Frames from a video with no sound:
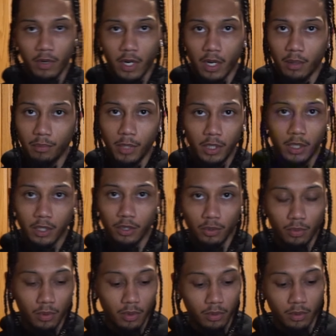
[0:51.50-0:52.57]
kind of meat that
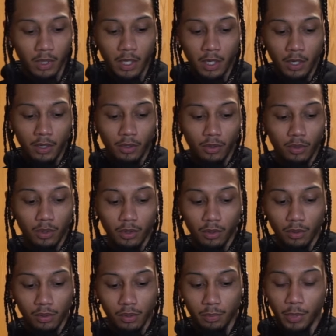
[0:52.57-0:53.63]
you want. You could
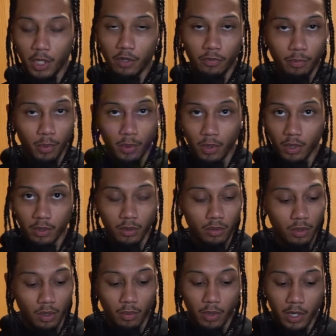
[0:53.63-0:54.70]
use beef, pork, you
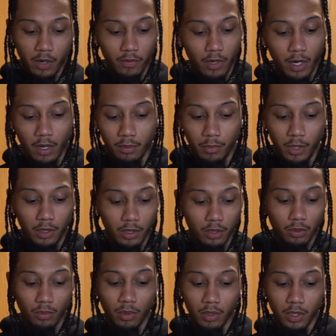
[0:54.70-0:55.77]
know, whatever kind of meat that
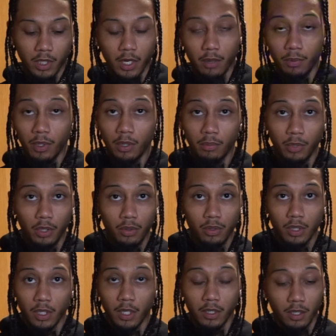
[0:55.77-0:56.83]
you want. Today we're gonna be
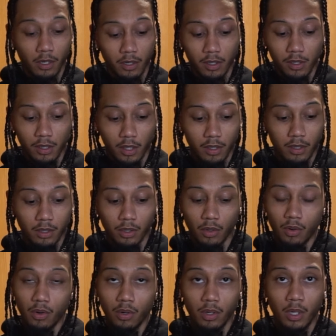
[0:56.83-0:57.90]
using that turkey sausage,
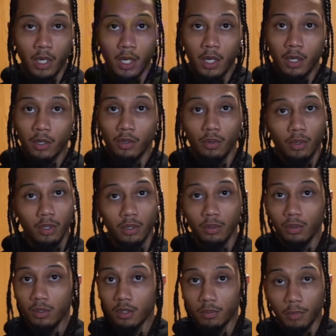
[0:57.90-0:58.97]
or you could
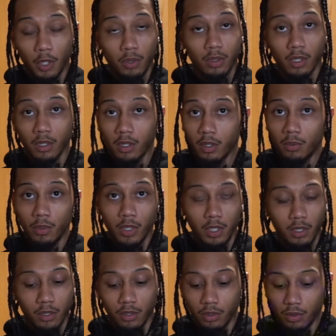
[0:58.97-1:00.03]
use smoked turkey
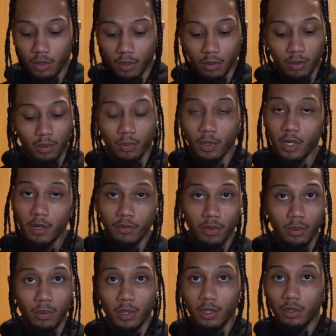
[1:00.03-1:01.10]
wings, you know, whatever you
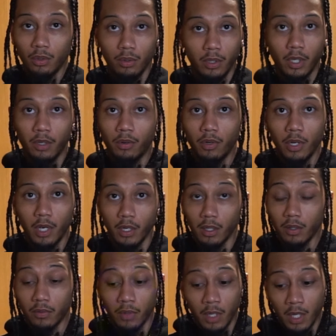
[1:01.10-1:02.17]
want to do, get
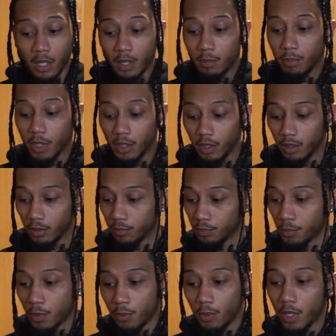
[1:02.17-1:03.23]
creative. But look,
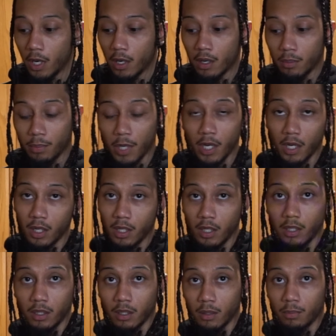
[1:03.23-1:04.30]
we got our pan
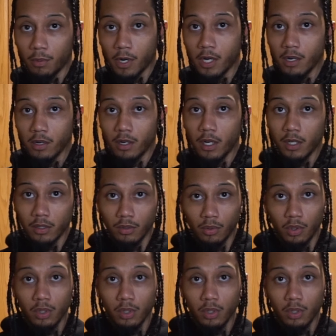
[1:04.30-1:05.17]
heating up right here next to